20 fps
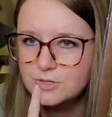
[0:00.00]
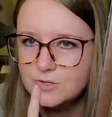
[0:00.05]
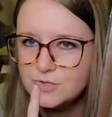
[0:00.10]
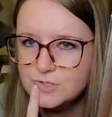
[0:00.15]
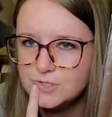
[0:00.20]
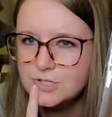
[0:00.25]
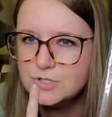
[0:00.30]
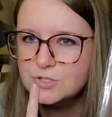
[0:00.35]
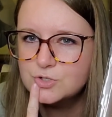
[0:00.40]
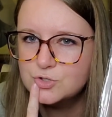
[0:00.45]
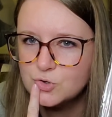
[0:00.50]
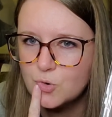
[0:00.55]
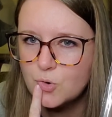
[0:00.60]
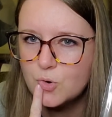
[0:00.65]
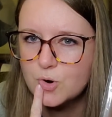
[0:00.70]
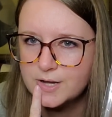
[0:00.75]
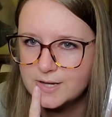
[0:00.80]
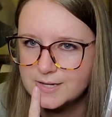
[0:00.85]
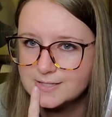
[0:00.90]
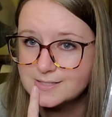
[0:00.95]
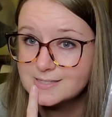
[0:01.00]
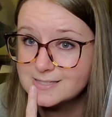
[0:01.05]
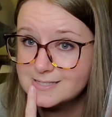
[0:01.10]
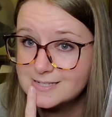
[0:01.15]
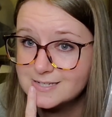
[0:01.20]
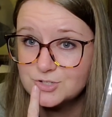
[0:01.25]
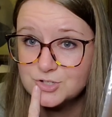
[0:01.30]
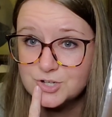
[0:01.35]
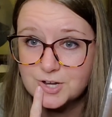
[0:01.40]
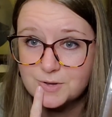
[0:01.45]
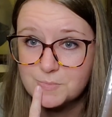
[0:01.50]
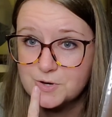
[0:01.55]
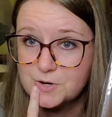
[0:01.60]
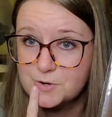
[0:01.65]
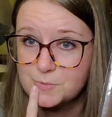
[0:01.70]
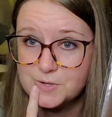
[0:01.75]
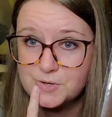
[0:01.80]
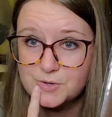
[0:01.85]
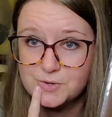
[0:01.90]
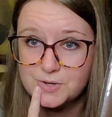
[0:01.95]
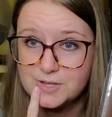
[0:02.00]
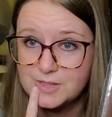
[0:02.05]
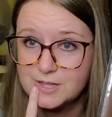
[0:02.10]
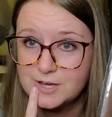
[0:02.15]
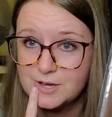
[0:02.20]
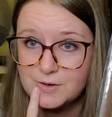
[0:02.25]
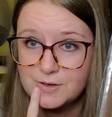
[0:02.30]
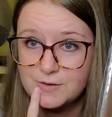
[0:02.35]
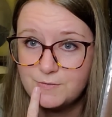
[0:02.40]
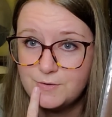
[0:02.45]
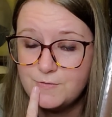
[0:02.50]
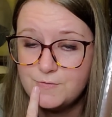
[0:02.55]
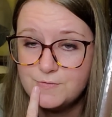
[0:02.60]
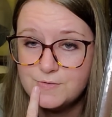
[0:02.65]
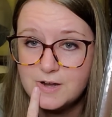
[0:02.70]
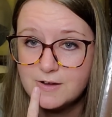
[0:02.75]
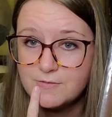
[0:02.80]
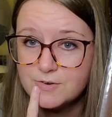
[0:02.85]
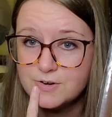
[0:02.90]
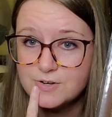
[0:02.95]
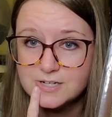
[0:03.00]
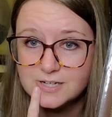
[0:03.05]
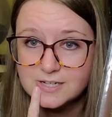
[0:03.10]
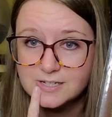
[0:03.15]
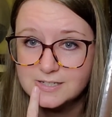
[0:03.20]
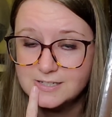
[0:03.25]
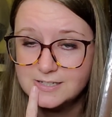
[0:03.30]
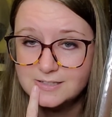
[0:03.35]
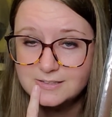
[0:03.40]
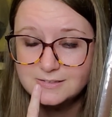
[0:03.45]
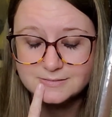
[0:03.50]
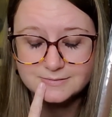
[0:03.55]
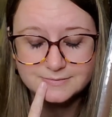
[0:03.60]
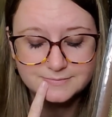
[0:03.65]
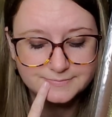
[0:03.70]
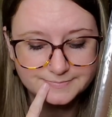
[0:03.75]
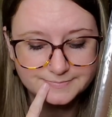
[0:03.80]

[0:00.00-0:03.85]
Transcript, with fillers: There's a joy in stitching a mirabilia though. If you've never done it,